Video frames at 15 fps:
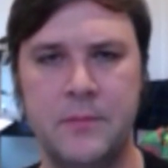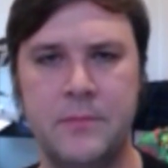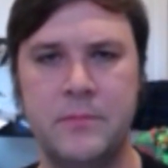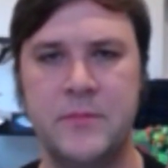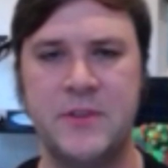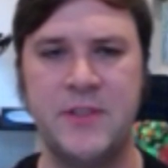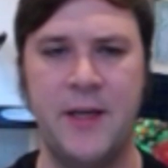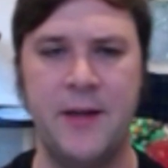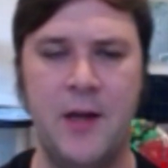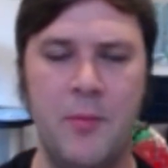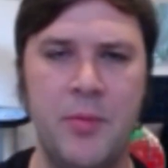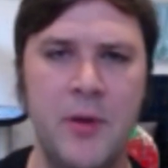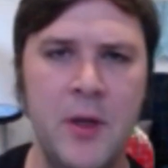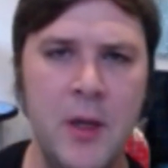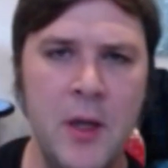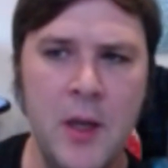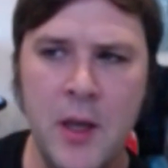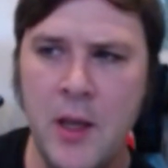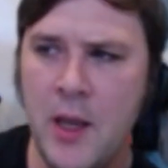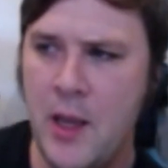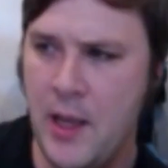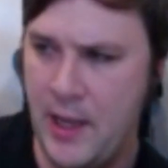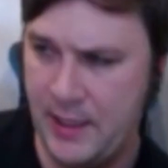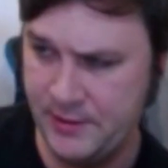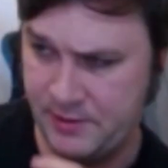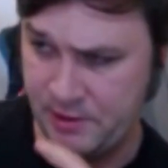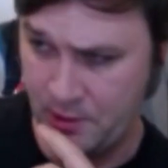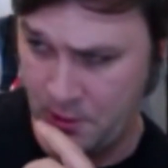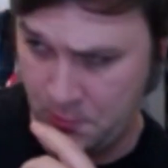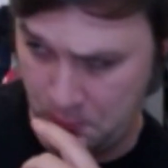set up. And
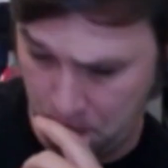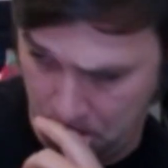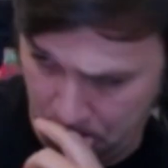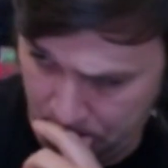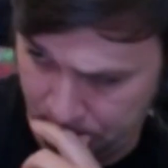so